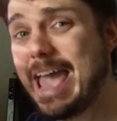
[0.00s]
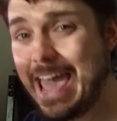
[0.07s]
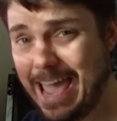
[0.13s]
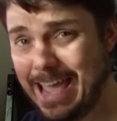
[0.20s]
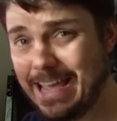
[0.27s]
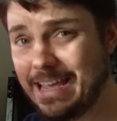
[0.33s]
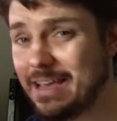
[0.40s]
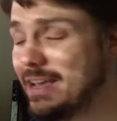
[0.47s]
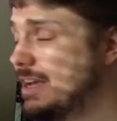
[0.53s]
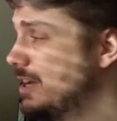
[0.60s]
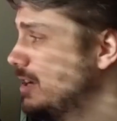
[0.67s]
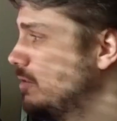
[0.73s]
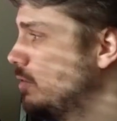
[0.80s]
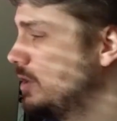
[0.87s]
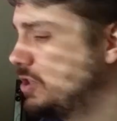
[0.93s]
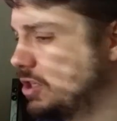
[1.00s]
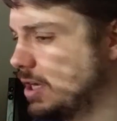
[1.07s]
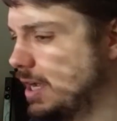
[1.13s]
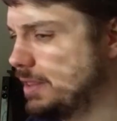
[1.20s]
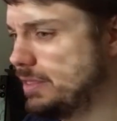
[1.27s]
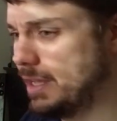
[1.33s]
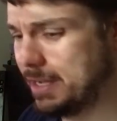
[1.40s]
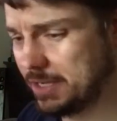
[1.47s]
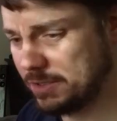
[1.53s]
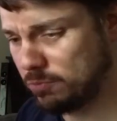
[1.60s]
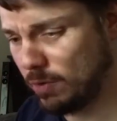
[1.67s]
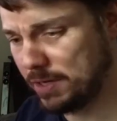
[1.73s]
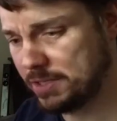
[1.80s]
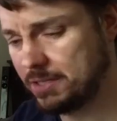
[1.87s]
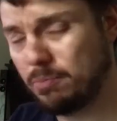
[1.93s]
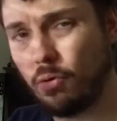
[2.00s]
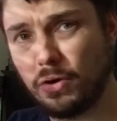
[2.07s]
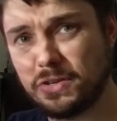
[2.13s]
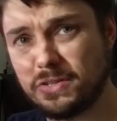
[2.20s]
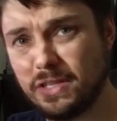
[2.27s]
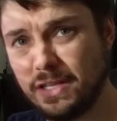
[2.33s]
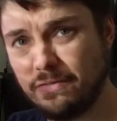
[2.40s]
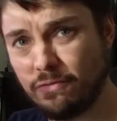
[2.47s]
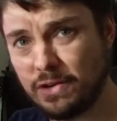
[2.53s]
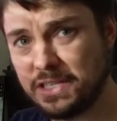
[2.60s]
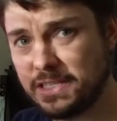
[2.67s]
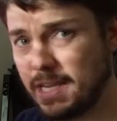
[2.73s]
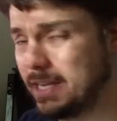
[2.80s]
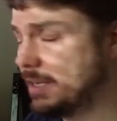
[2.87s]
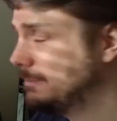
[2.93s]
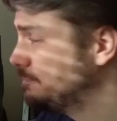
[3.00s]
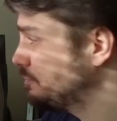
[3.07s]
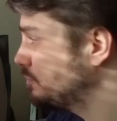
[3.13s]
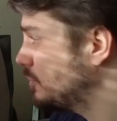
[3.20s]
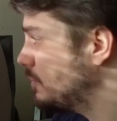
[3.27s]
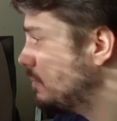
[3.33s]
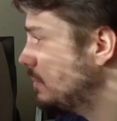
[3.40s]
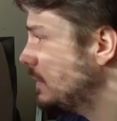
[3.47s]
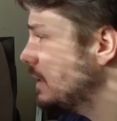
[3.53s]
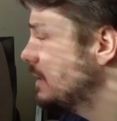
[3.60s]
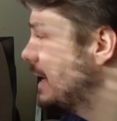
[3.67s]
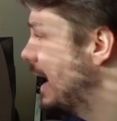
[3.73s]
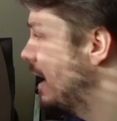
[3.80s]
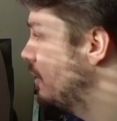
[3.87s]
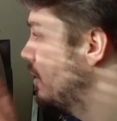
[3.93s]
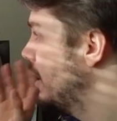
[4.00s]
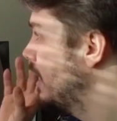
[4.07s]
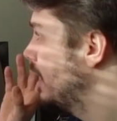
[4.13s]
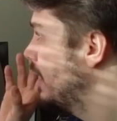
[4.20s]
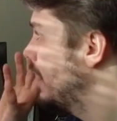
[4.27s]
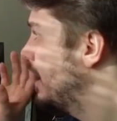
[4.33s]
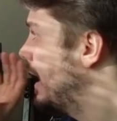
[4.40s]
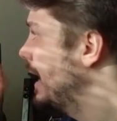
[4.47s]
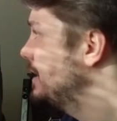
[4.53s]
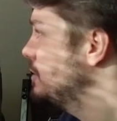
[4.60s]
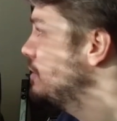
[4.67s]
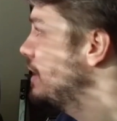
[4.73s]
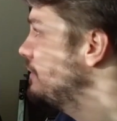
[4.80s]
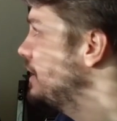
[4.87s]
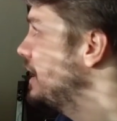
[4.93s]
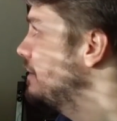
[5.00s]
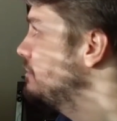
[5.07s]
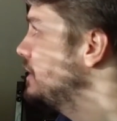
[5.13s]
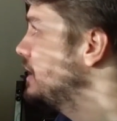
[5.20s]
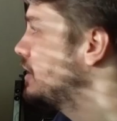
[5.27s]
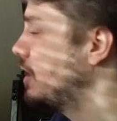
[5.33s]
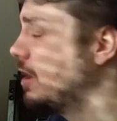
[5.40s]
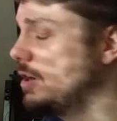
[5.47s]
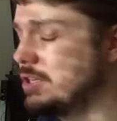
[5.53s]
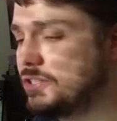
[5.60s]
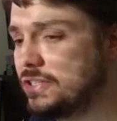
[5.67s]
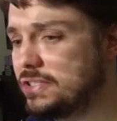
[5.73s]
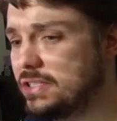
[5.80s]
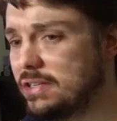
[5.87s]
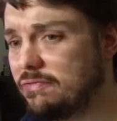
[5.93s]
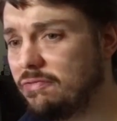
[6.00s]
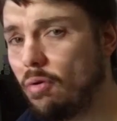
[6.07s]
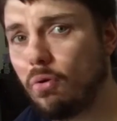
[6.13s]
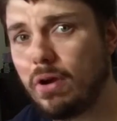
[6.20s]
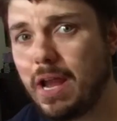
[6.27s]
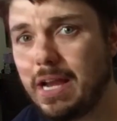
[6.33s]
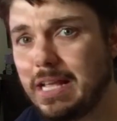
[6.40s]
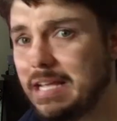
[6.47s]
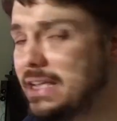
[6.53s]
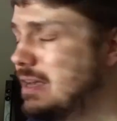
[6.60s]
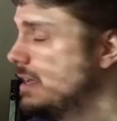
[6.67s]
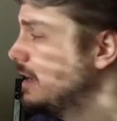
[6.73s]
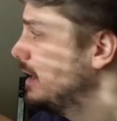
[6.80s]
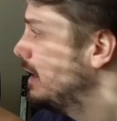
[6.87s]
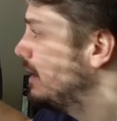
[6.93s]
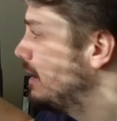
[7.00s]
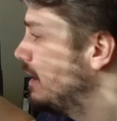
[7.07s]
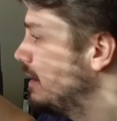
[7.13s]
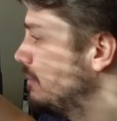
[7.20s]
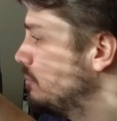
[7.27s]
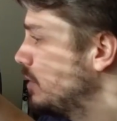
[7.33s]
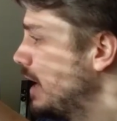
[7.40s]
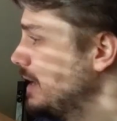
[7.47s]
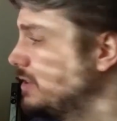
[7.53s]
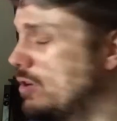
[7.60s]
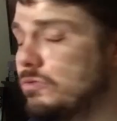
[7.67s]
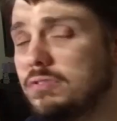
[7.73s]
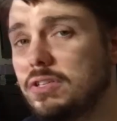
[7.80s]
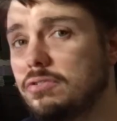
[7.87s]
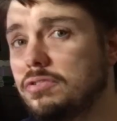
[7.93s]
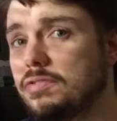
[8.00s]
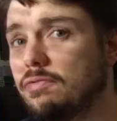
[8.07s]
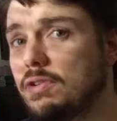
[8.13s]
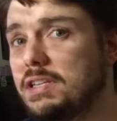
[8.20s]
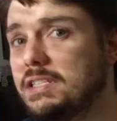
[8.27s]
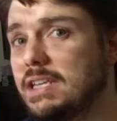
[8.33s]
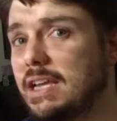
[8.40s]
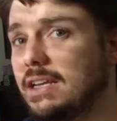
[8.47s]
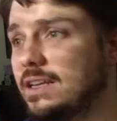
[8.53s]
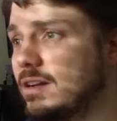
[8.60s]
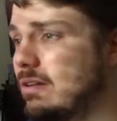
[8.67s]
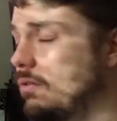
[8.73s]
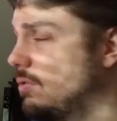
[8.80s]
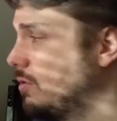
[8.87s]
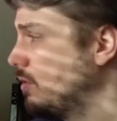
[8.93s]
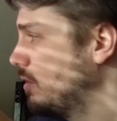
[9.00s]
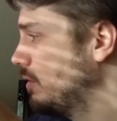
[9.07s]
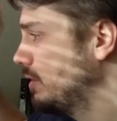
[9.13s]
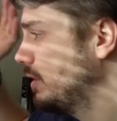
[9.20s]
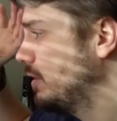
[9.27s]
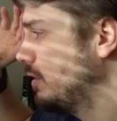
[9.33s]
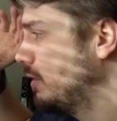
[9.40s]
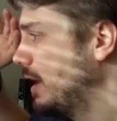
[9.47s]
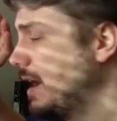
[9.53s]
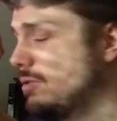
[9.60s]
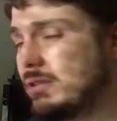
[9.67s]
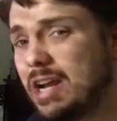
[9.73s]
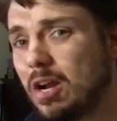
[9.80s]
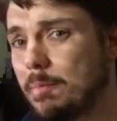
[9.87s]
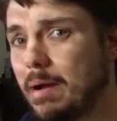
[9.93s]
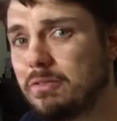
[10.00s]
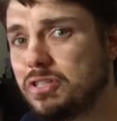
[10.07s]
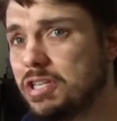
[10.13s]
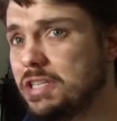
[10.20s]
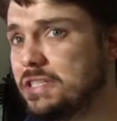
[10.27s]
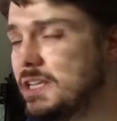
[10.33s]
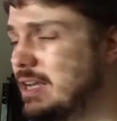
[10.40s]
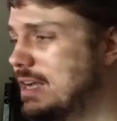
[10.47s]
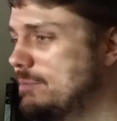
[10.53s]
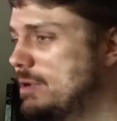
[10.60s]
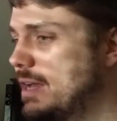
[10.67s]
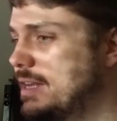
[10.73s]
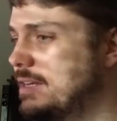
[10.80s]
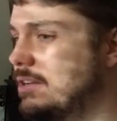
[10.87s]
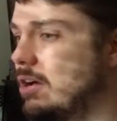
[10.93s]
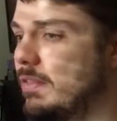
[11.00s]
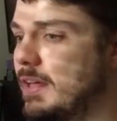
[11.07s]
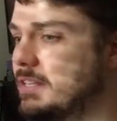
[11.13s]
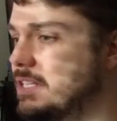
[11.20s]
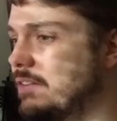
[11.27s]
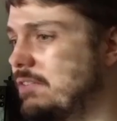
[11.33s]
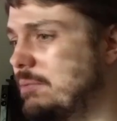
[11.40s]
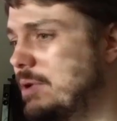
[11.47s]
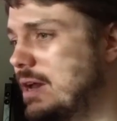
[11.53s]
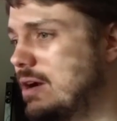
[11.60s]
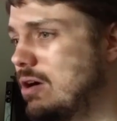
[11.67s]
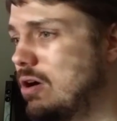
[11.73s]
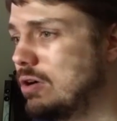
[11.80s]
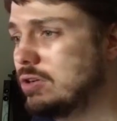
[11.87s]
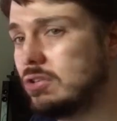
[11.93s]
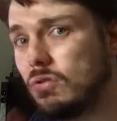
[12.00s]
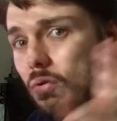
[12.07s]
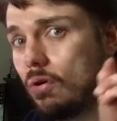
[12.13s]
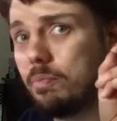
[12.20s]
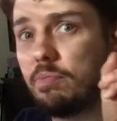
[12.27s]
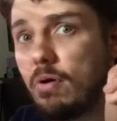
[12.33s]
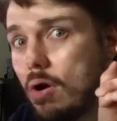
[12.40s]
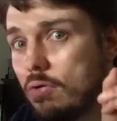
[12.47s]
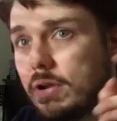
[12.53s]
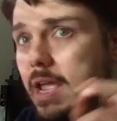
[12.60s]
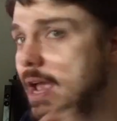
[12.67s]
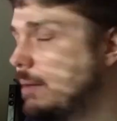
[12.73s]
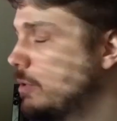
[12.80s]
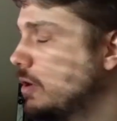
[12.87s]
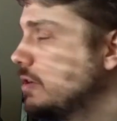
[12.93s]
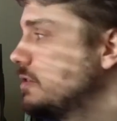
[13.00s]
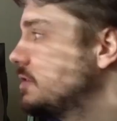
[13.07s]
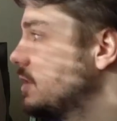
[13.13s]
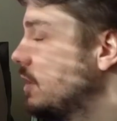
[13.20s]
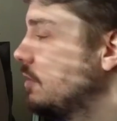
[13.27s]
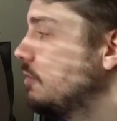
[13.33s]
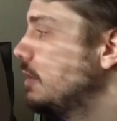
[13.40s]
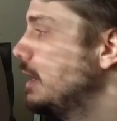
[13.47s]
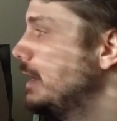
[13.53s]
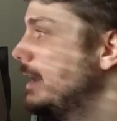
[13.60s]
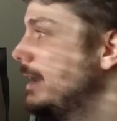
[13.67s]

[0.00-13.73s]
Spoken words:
A, which I think is what supports the FreeSync. Now, I do have an AMD card. It's just a 480. But I don't use FreeSync and I don't care about G-Sync. I'm not into all that stuff. I'm not a hardcore pro gamer, so